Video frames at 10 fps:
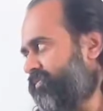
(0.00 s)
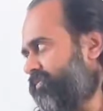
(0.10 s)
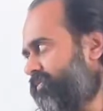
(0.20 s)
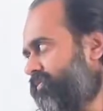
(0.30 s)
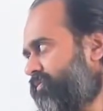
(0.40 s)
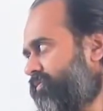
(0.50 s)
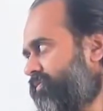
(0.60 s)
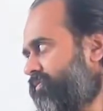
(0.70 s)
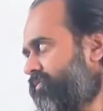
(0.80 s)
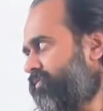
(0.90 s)

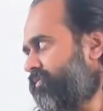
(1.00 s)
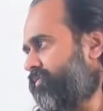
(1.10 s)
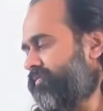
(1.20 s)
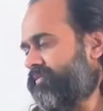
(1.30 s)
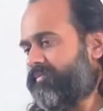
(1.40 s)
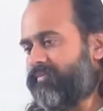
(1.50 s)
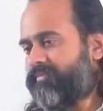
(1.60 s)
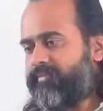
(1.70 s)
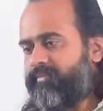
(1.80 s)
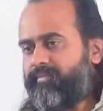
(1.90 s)

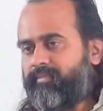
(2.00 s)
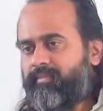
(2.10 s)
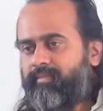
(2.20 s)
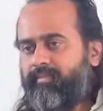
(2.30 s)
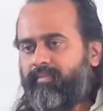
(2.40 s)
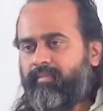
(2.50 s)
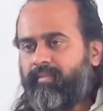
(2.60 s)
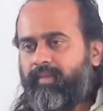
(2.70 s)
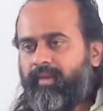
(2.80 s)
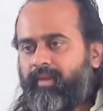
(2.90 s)

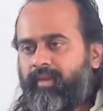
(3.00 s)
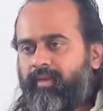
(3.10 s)
Nothing is said.